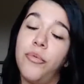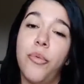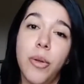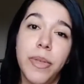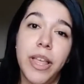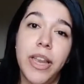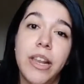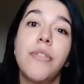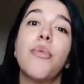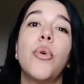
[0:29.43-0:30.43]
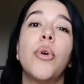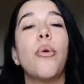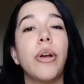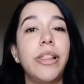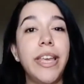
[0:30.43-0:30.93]
formulated for
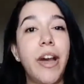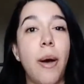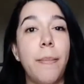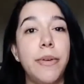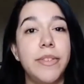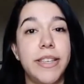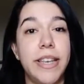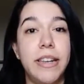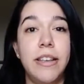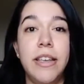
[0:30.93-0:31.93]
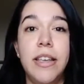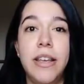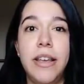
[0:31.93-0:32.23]
oily combo skin.